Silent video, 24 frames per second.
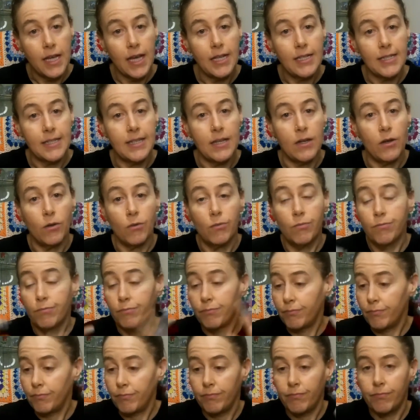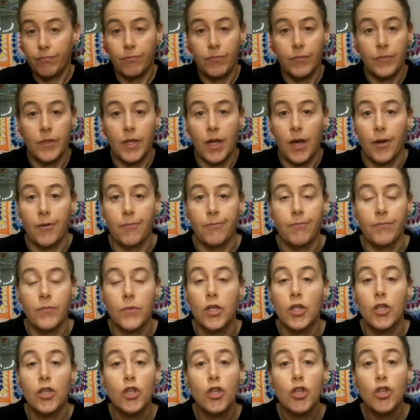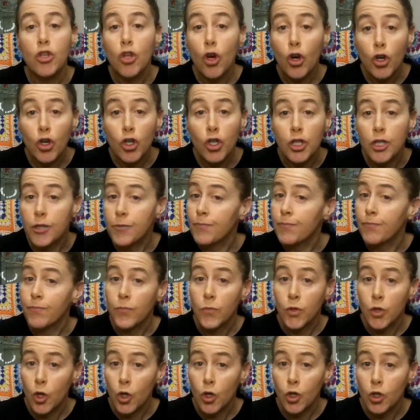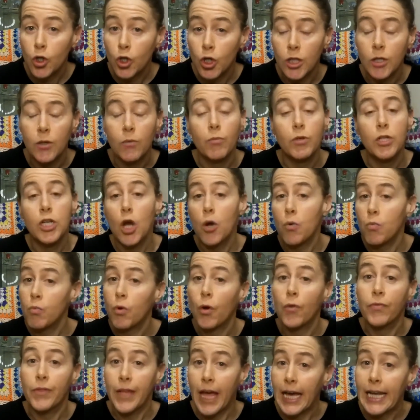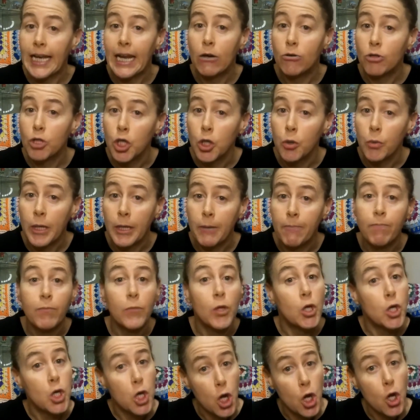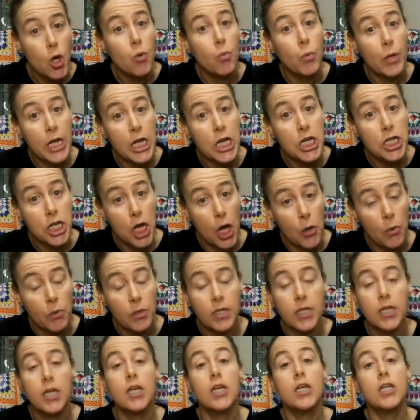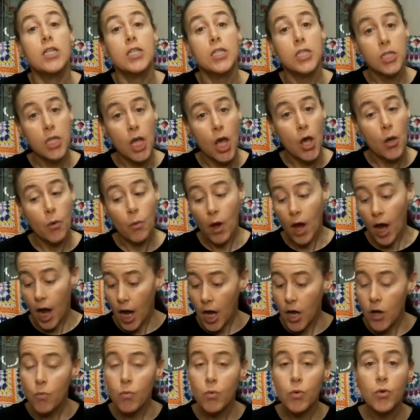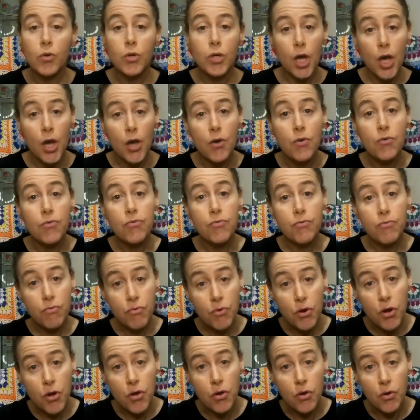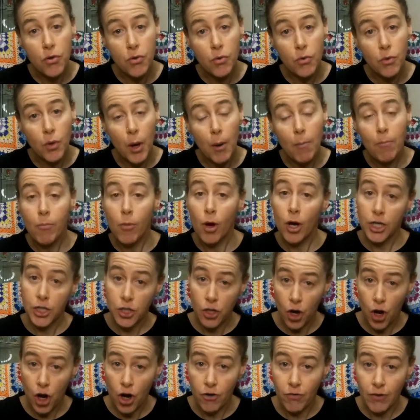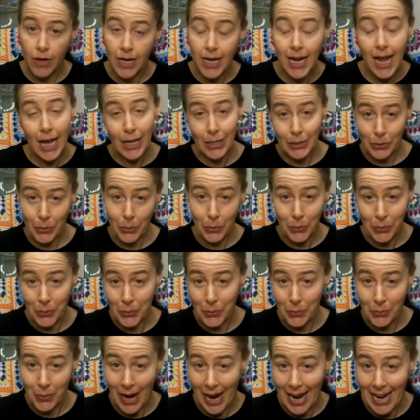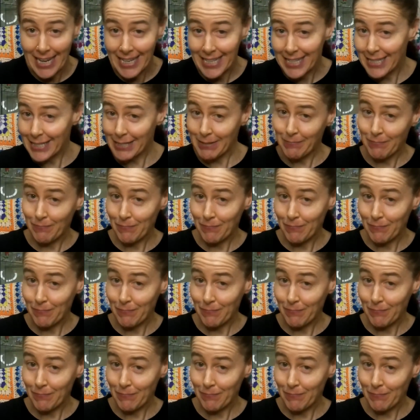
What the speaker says: gets ill, no. Not good, not good, and we don't want that now, do we? No, we don't. So, I will go through my diary, as always,